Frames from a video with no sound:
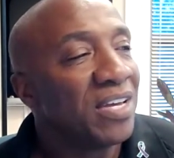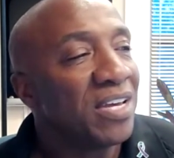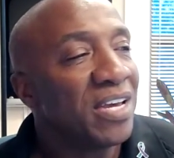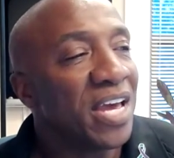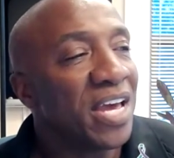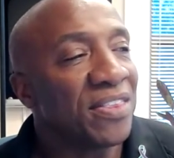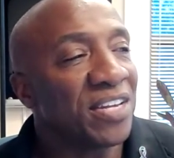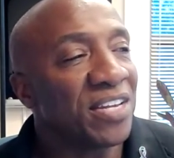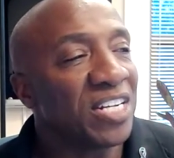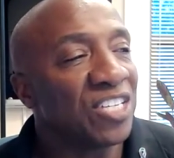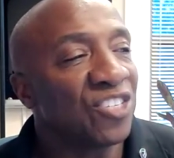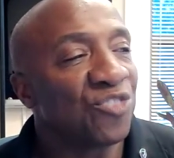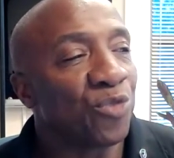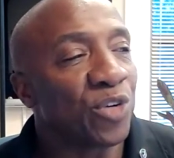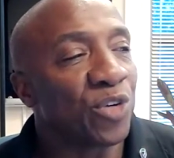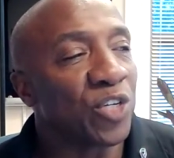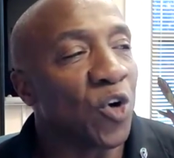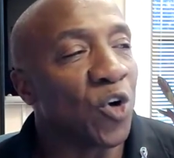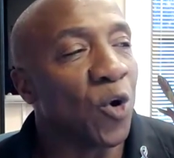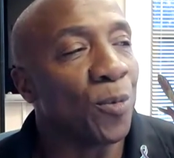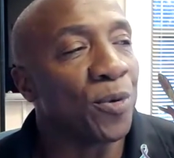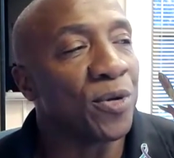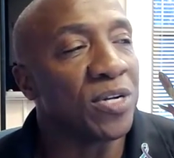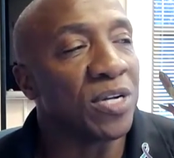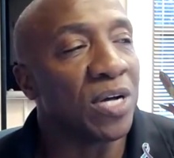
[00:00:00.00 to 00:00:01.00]
And then I just want to
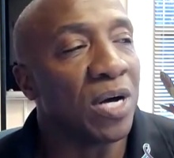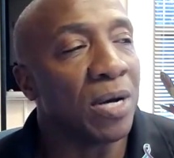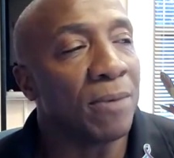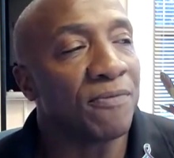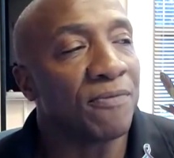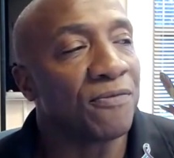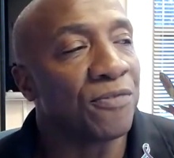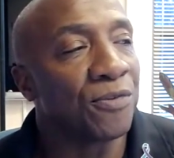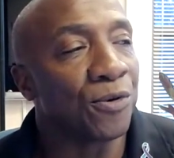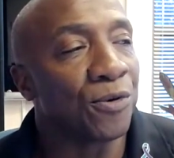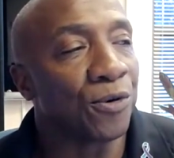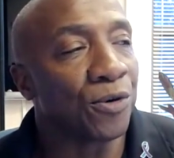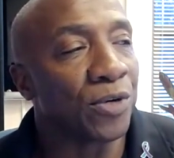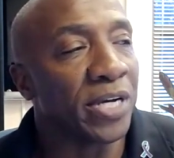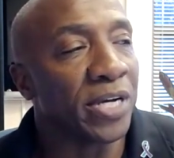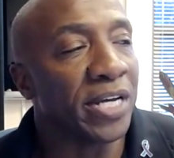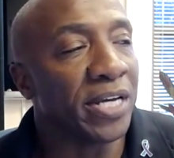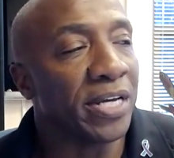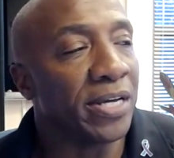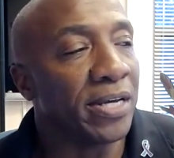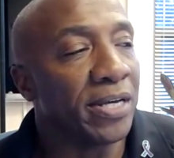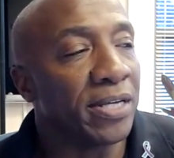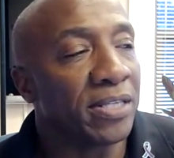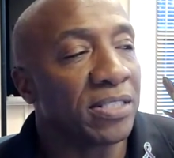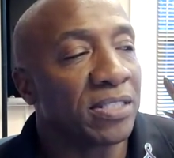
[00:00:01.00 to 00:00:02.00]
open it up for
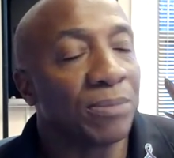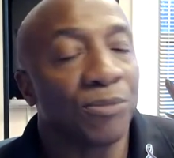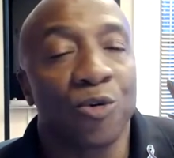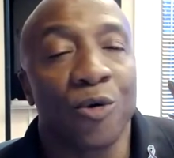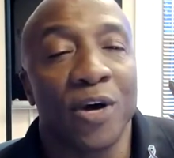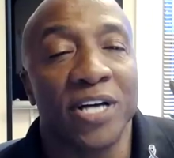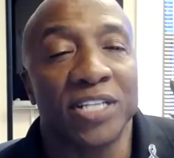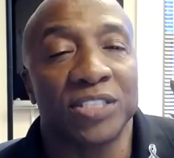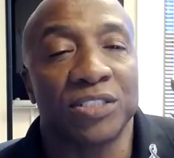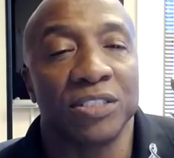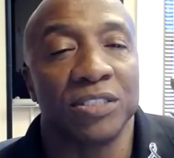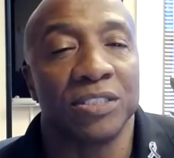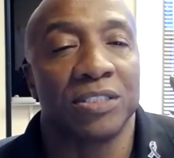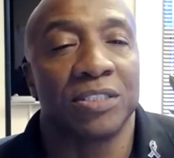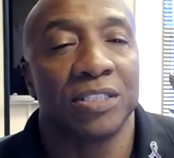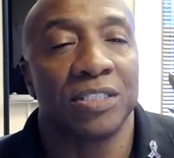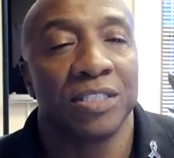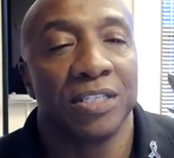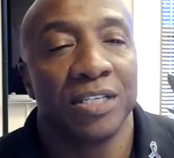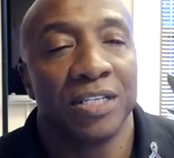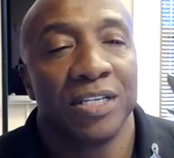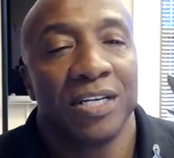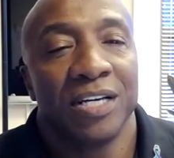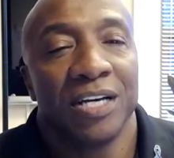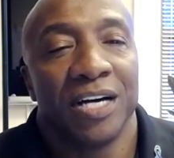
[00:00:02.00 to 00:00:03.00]
some questions
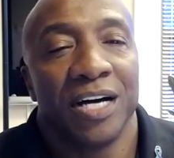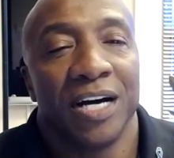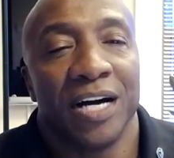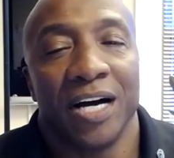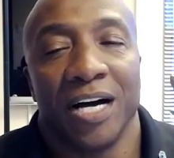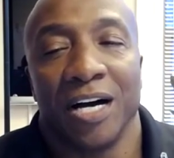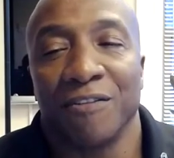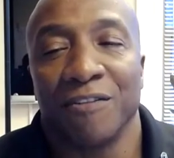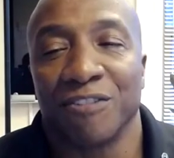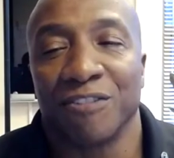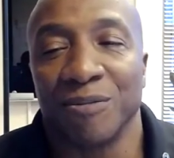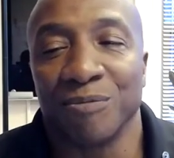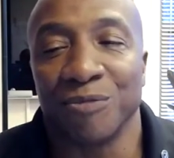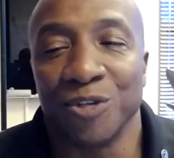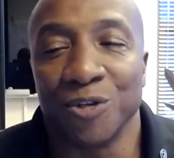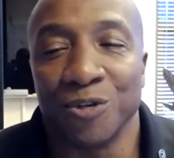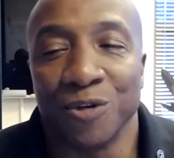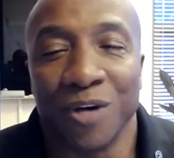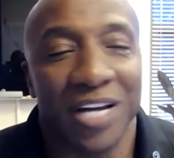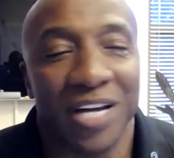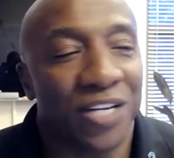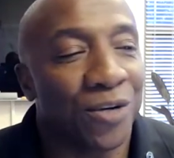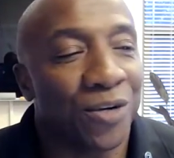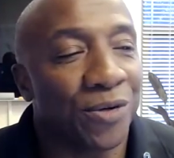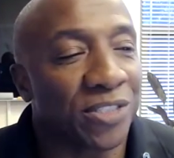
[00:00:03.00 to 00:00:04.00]
from you.
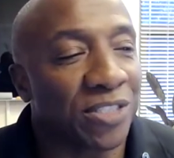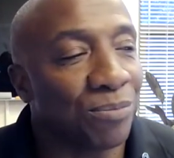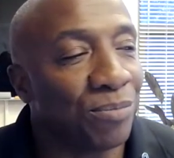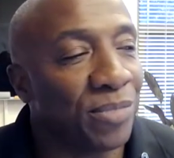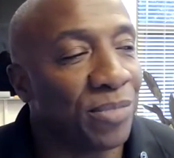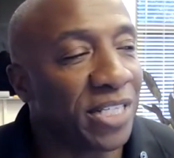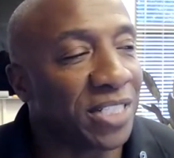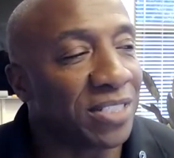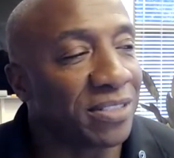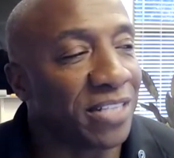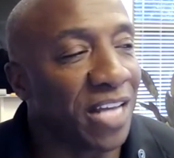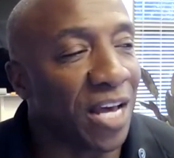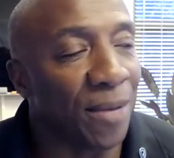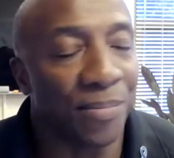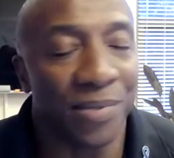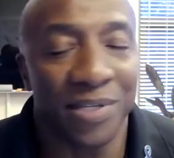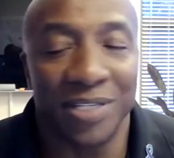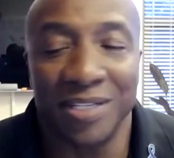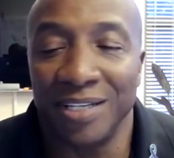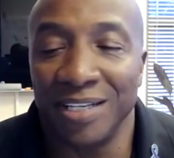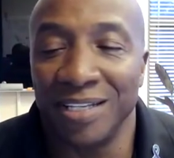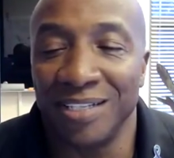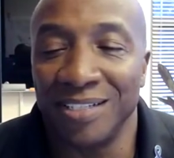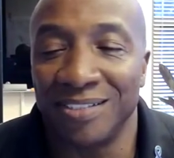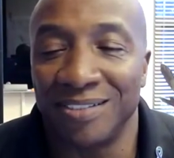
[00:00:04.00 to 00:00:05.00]
I know it's a big step
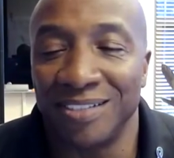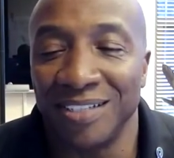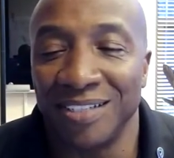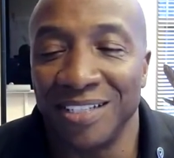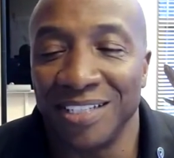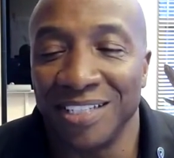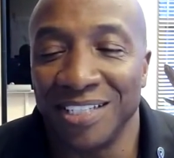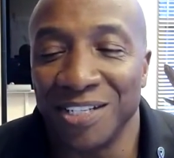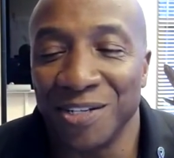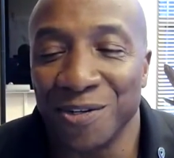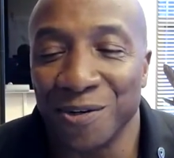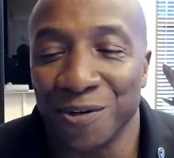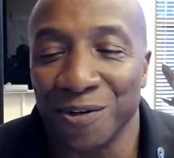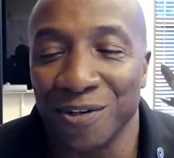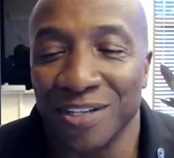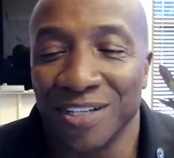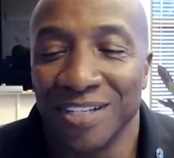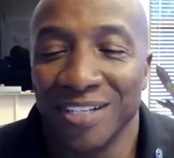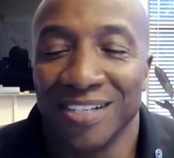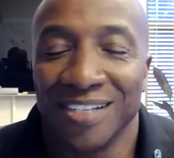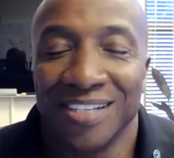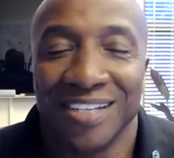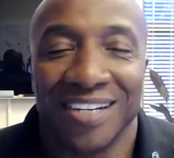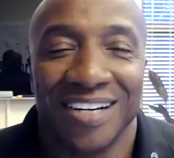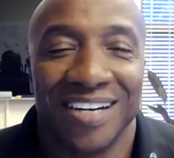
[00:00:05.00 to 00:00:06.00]
in sending your
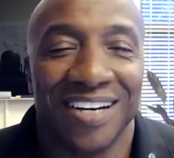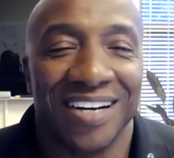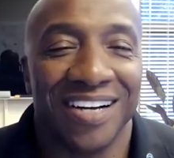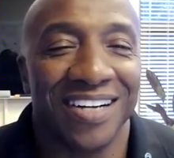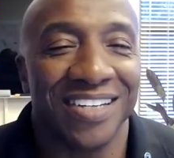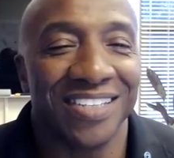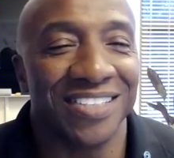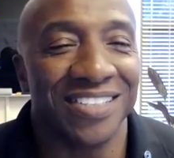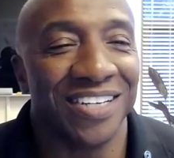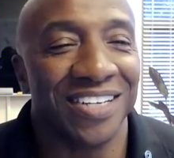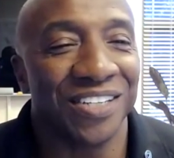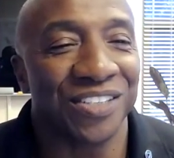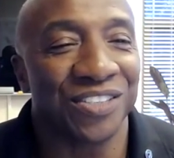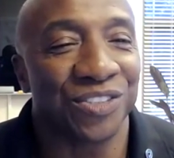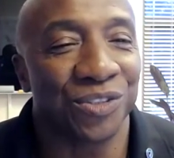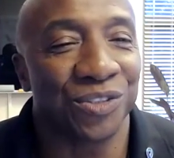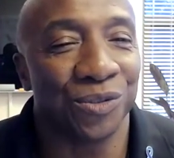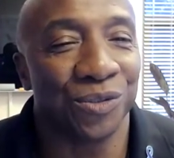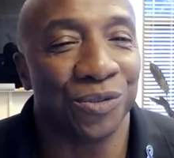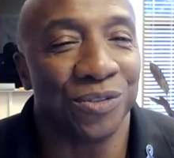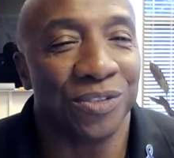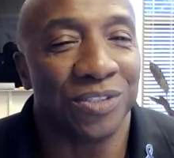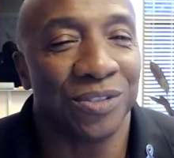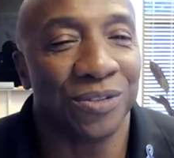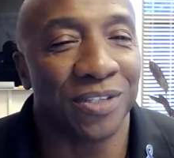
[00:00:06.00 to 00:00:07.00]
young
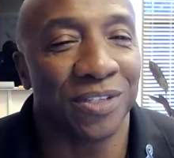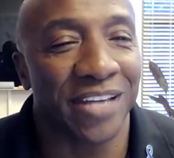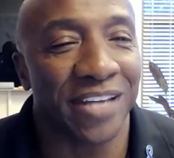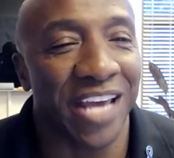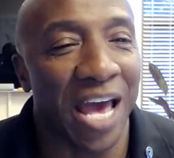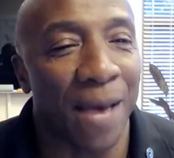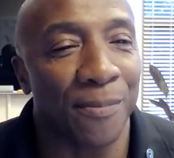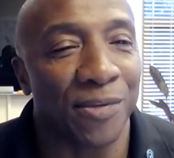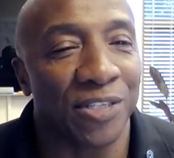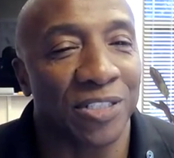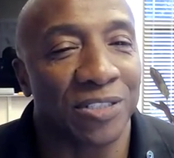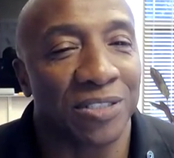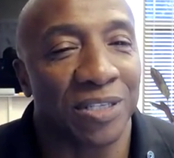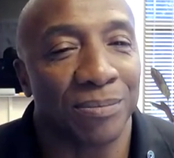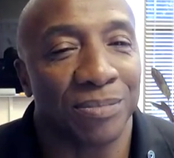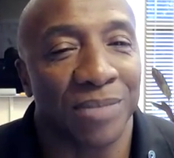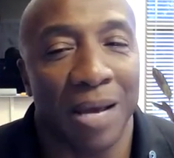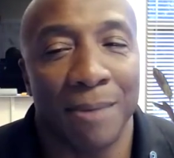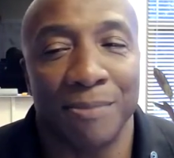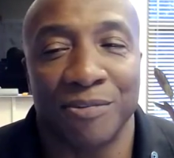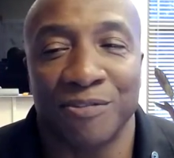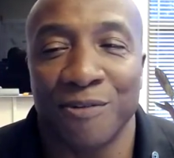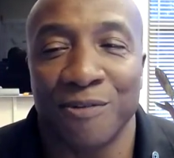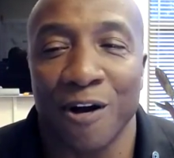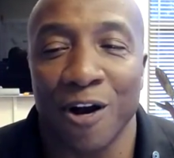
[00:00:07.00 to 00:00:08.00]
student to a campus
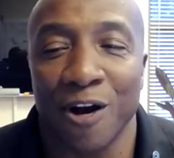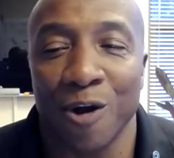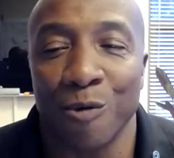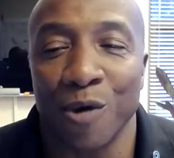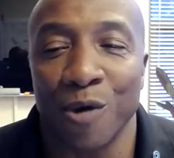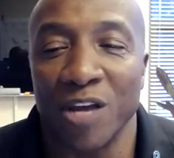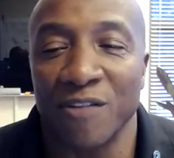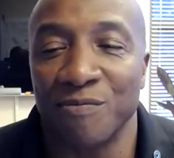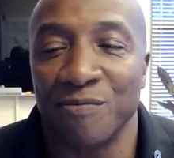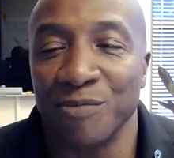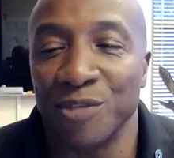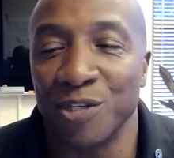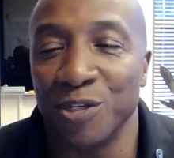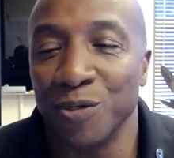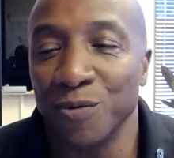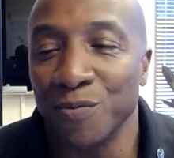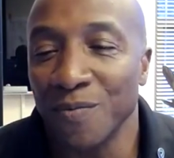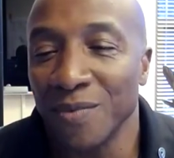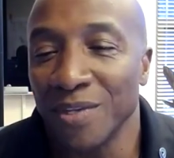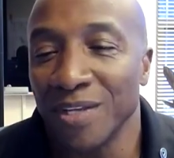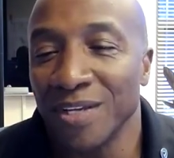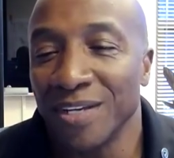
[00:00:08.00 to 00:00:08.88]
sometimes far away from you.